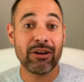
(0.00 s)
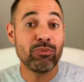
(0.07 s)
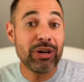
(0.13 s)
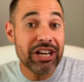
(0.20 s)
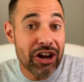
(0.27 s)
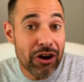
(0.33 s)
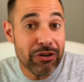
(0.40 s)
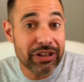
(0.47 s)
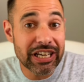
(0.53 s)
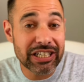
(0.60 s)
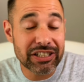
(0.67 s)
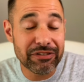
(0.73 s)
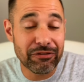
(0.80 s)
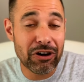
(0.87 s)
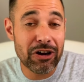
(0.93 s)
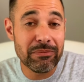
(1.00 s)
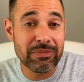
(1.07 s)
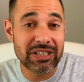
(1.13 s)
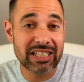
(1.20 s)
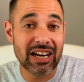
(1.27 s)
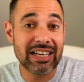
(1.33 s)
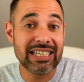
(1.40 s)
And we know this from
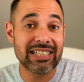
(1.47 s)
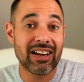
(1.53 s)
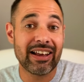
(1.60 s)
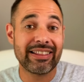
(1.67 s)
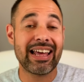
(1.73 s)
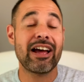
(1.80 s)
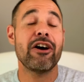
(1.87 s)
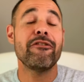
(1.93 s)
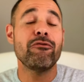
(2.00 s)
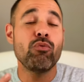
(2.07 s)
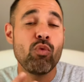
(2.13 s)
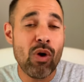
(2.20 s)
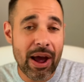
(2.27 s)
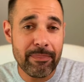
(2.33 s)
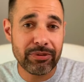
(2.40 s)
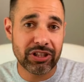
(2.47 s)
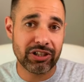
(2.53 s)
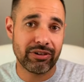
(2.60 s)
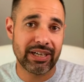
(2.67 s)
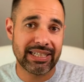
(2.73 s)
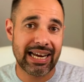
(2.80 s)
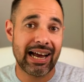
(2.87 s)
studies like that of Webster
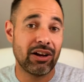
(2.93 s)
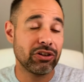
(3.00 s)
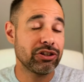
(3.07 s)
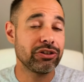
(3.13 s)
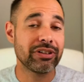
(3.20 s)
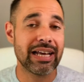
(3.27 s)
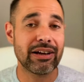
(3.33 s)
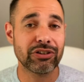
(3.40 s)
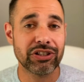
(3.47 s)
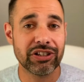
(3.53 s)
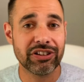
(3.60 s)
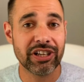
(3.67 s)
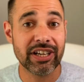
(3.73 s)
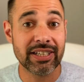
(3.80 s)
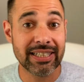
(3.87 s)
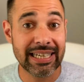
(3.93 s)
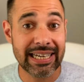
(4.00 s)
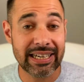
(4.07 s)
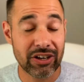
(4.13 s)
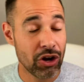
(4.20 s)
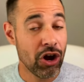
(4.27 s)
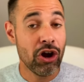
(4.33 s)
et al.
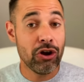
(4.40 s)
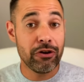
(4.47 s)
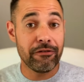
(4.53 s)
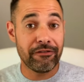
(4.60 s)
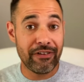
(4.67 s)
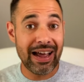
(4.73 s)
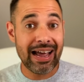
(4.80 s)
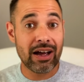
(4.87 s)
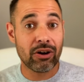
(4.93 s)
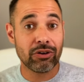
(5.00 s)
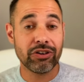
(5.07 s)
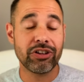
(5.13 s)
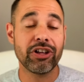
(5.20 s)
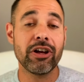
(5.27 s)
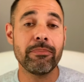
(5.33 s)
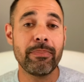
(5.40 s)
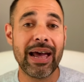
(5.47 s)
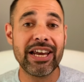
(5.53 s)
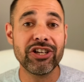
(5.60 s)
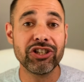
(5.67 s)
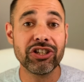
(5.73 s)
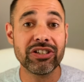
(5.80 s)
2013, who found that
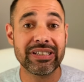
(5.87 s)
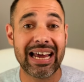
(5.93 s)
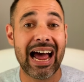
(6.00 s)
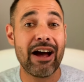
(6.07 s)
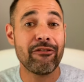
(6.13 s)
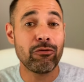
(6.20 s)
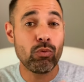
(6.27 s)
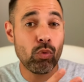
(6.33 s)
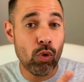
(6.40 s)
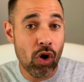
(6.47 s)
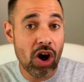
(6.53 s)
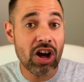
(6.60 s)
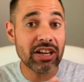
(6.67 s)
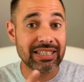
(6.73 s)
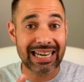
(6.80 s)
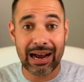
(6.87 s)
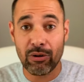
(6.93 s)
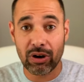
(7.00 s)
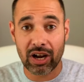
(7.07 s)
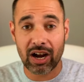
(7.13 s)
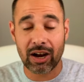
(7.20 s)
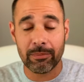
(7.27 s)
patients have worse
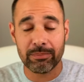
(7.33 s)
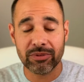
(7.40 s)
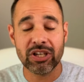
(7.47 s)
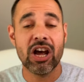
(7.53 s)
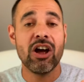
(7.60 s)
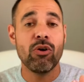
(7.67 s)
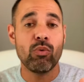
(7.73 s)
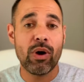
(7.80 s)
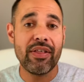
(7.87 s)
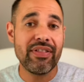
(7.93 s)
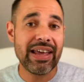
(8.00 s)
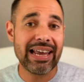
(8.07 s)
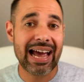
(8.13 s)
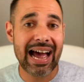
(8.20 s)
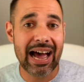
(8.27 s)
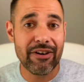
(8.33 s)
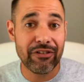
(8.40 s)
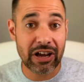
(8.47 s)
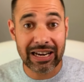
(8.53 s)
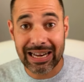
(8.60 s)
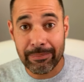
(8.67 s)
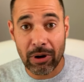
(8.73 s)
outcomes when they have
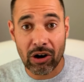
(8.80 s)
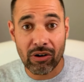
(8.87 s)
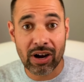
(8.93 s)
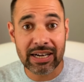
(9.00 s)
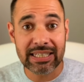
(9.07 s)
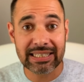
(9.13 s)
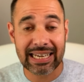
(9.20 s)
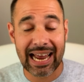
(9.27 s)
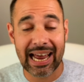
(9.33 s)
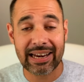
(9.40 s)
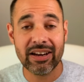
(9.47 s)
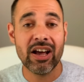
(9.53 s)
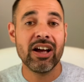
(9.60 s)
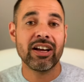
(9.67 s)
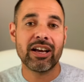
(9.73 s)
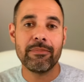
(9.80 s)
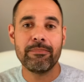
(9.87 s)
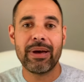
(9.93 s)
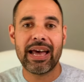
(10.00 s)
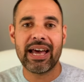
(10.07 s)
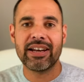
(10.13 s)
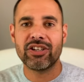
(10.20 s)
an MRI scan
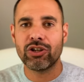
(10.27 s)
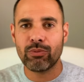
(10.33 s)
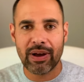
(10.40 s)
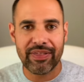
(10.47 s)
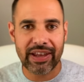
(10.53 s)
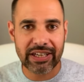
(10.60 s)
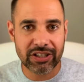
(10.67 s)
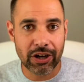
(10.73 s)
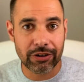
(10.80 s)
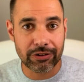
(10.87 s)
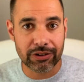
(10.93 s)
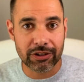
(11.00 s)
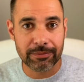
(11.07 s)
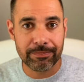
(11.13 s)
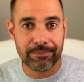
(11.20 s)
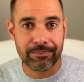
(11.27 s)
compared to when they don't.